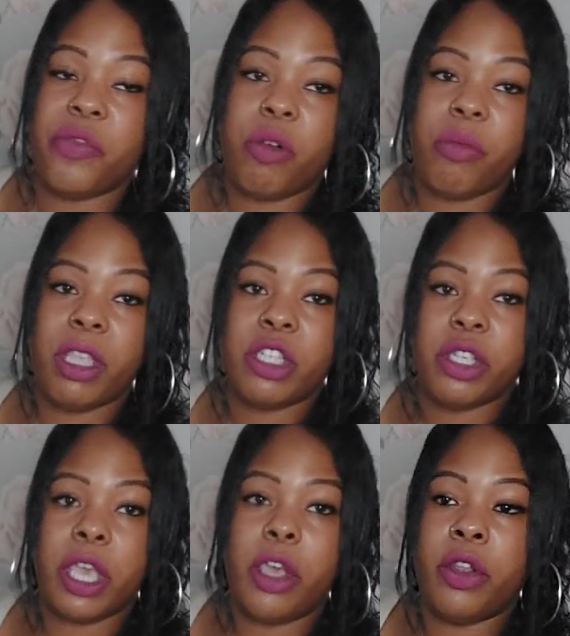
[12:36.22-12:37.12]
from this. You're
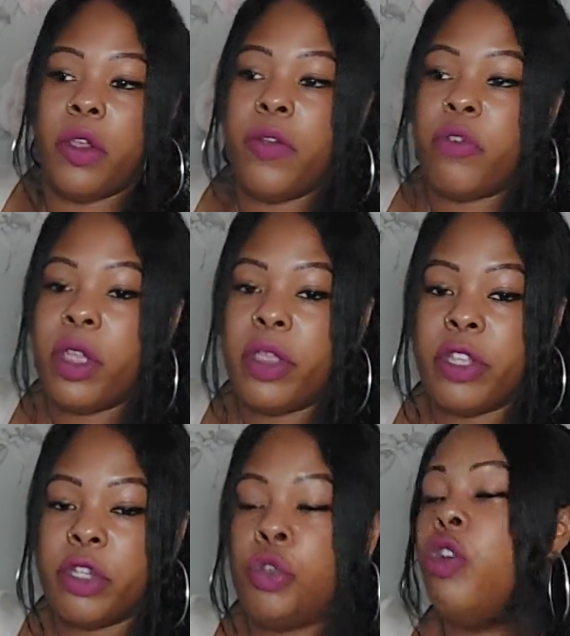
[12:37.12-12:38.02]
getting over it.
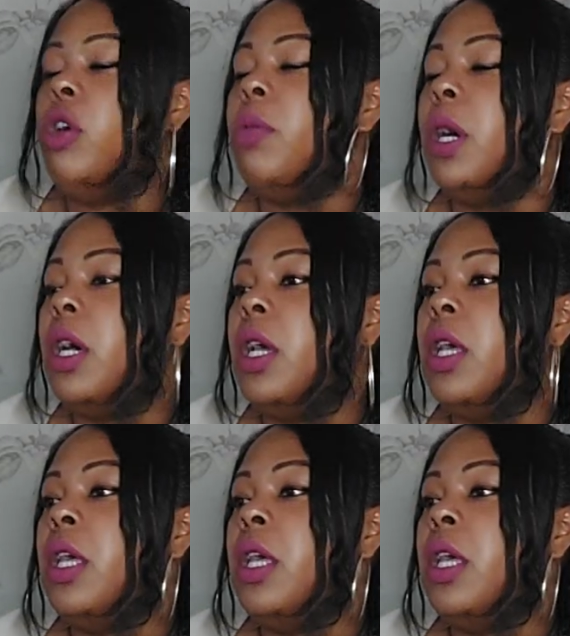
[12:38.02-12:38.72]
The trauma.